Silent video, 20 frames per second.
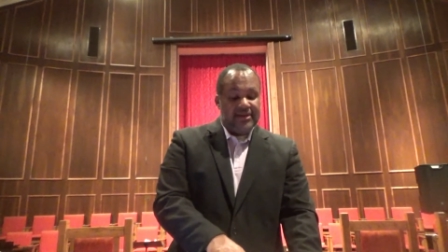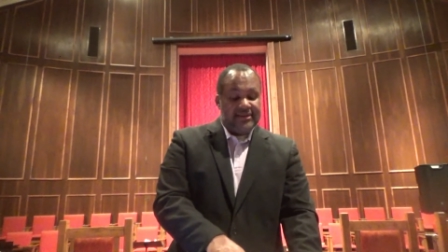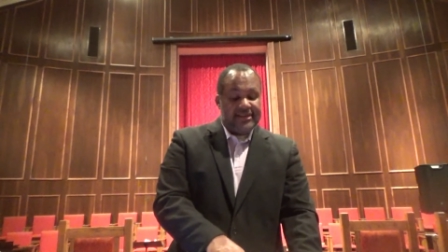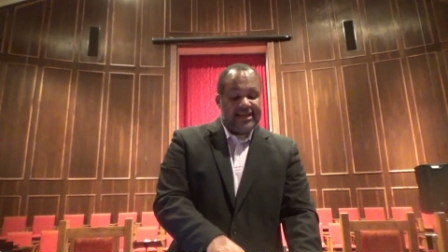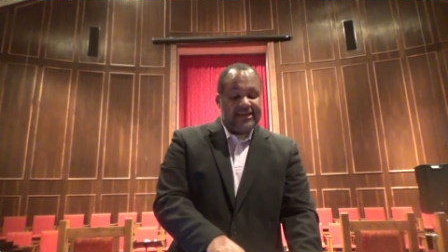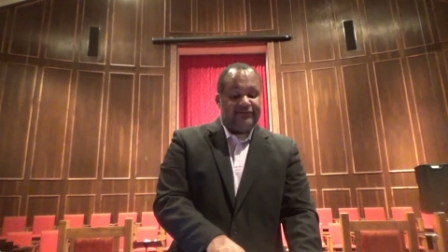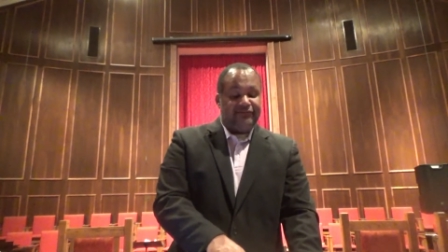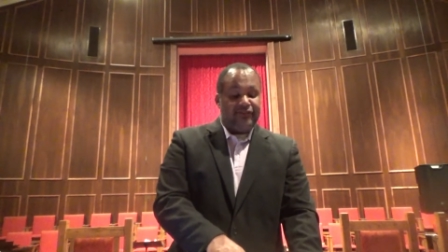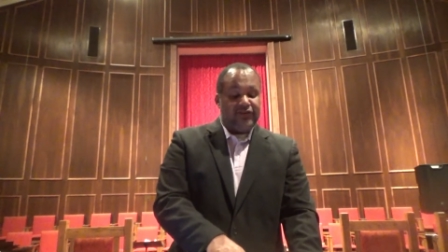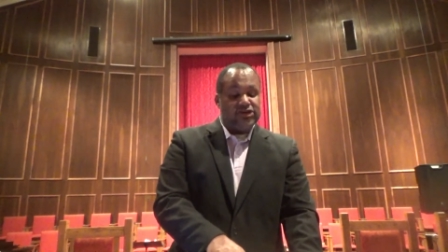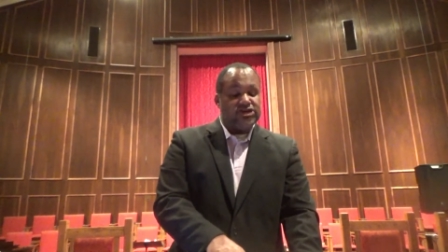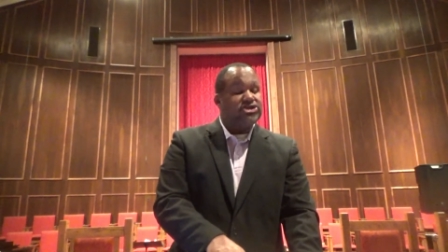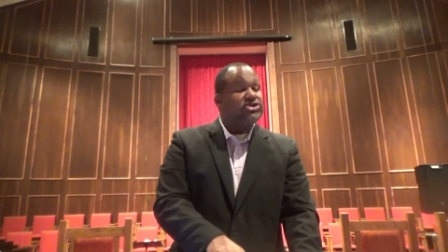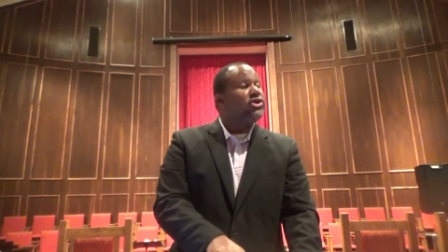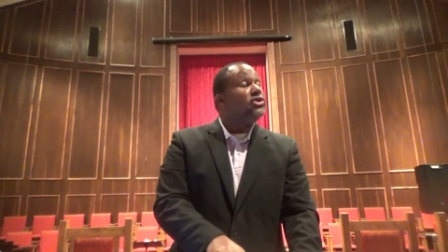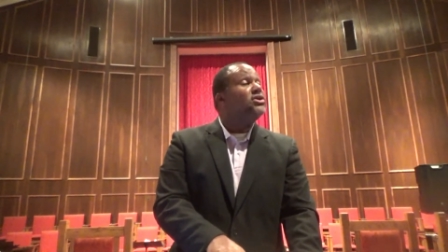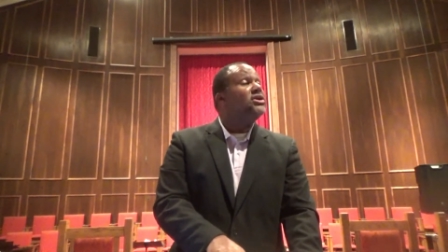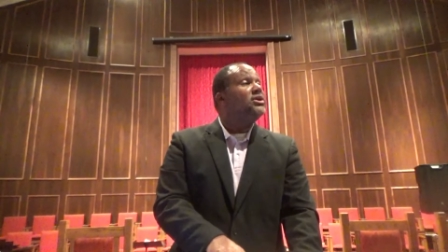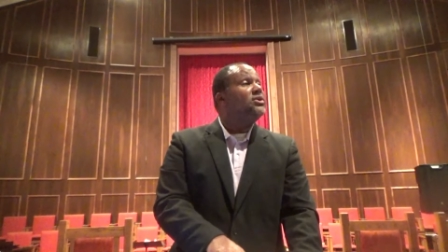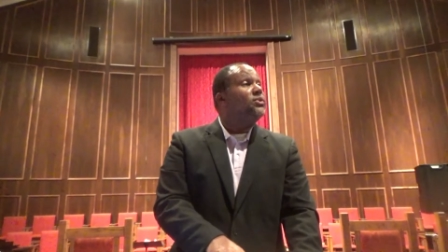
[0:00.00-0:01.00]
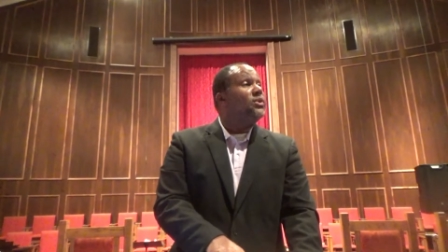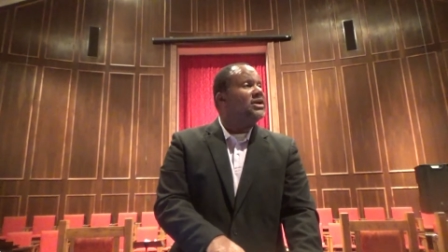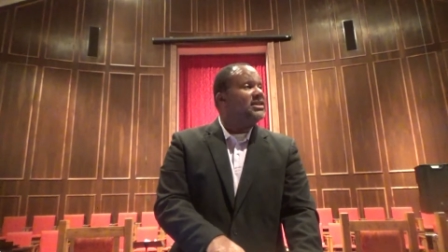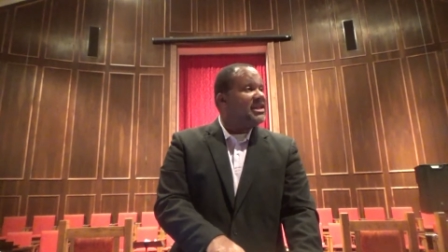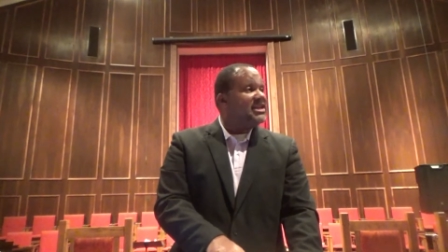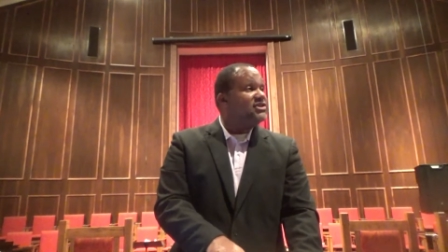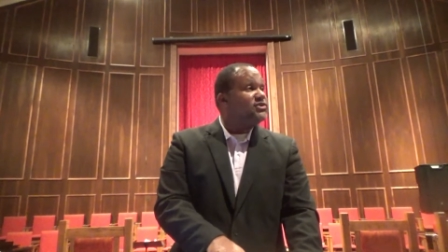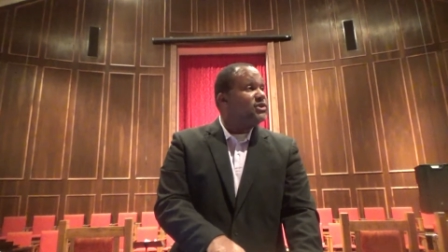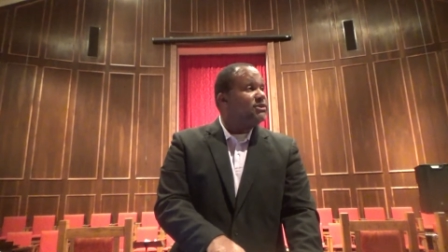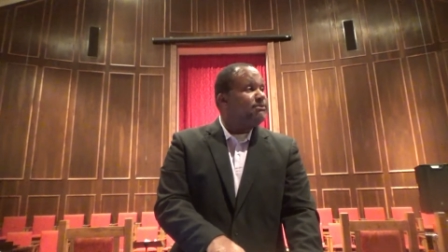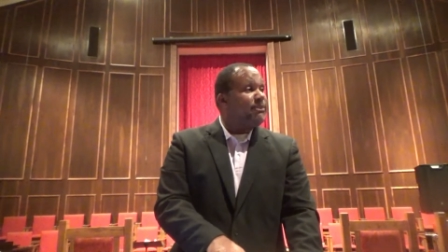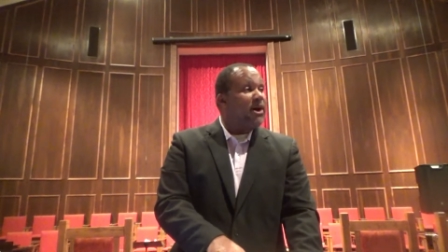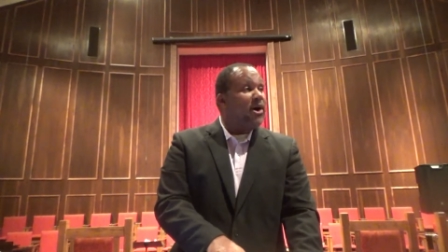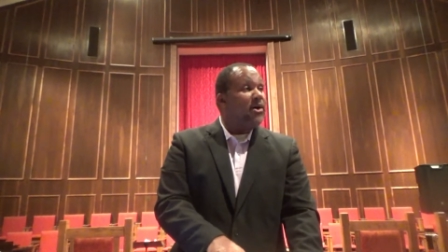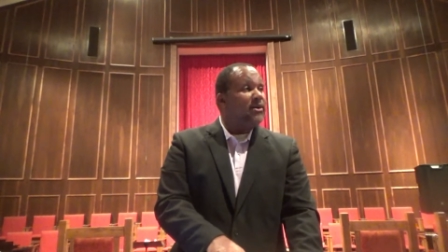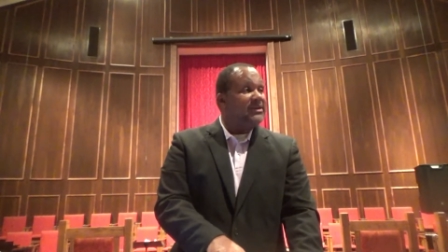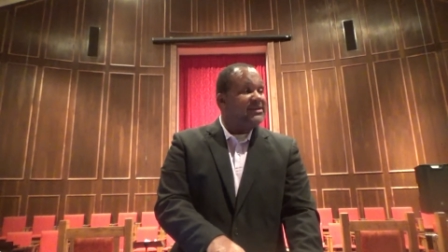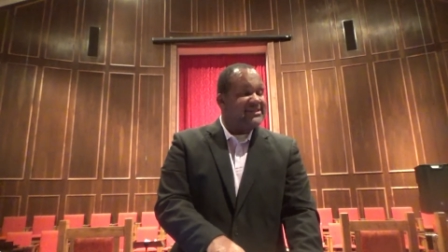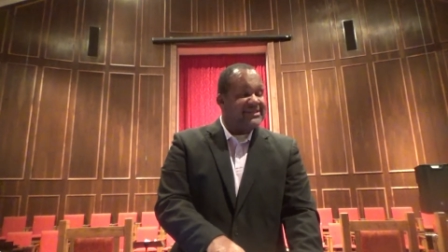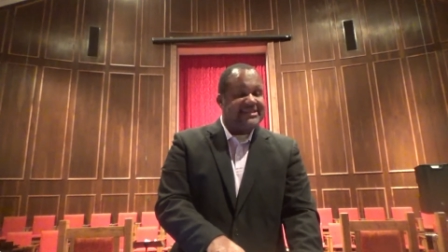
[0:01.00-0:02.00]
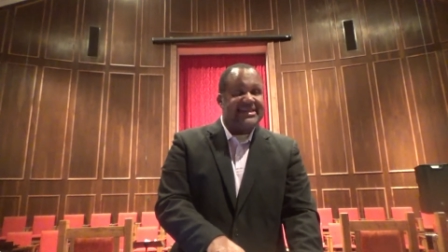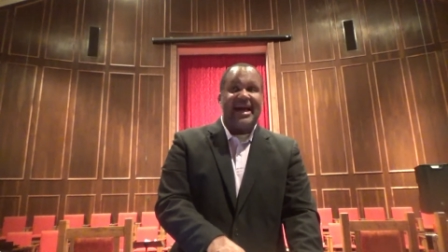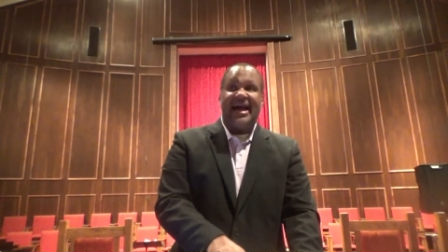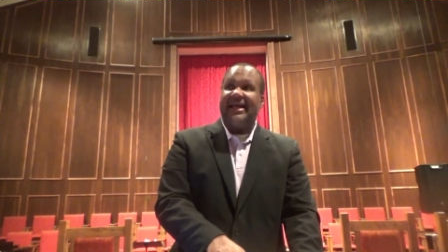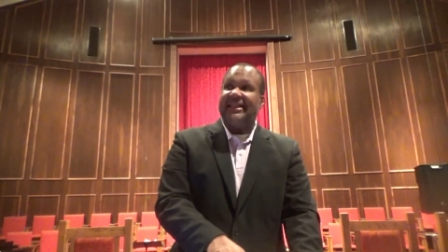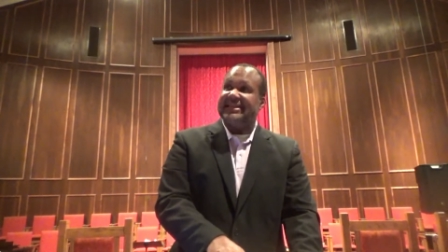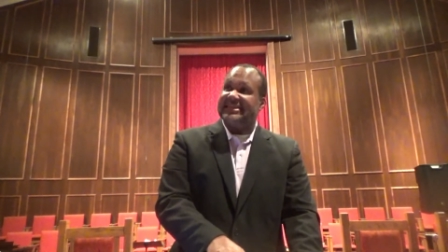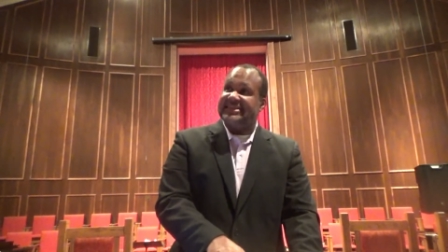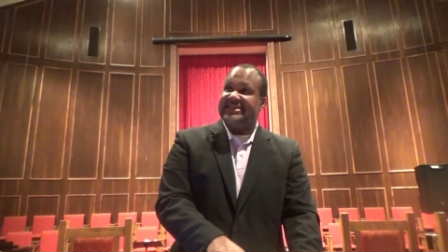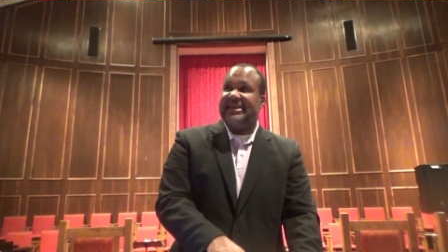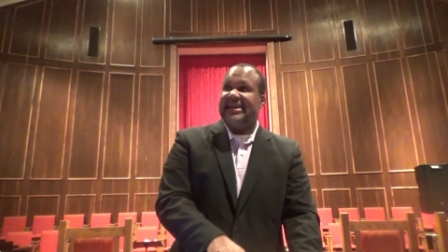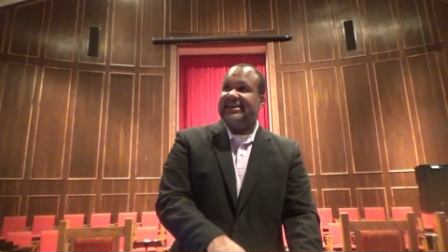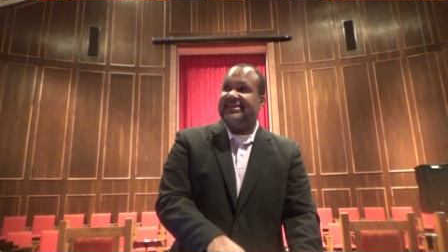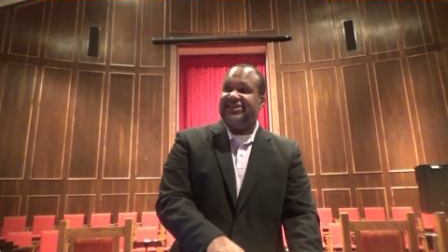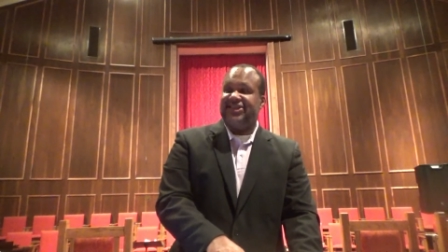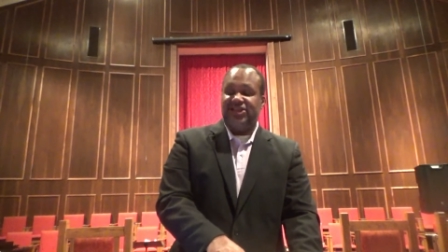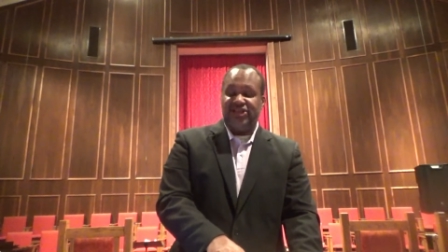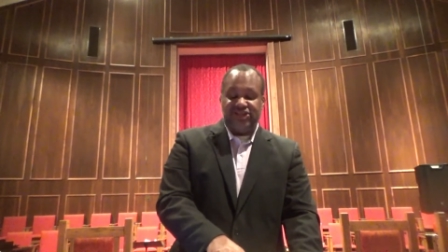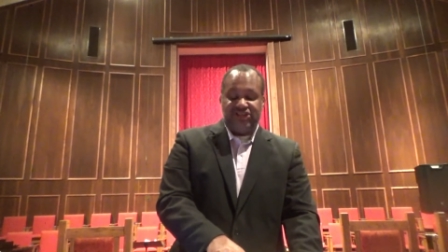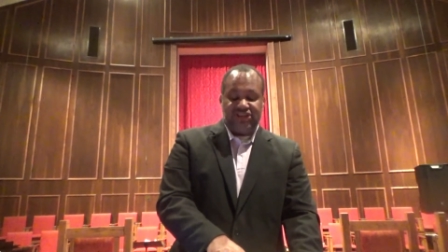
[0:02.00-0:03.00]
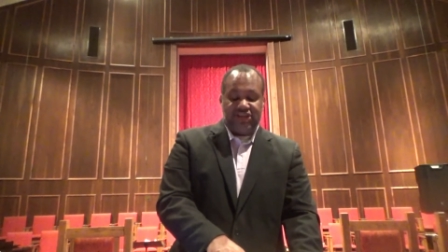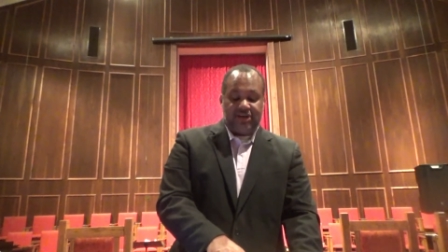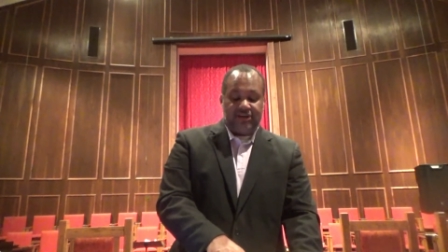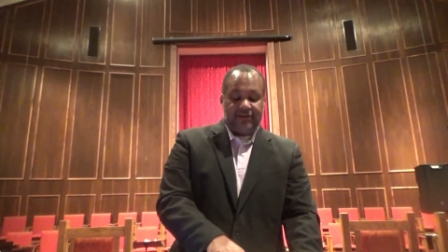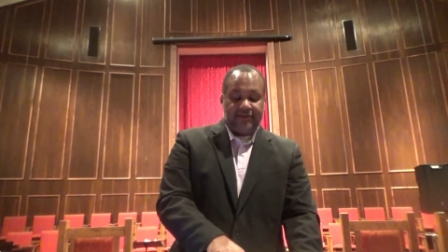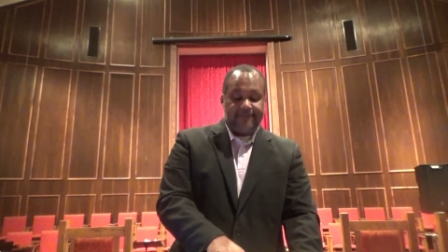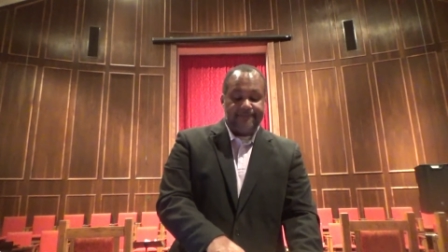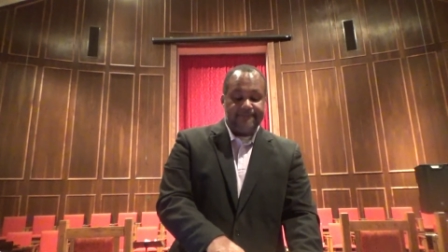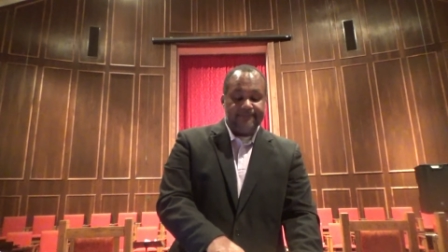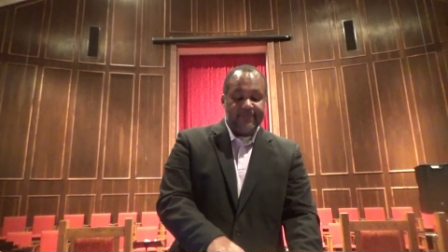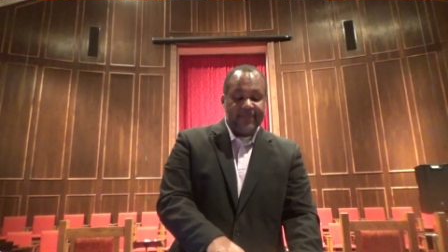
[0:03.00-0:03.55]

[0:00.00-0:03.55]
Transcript: That's verse 31. That's what Paul and Silas said to the jailer.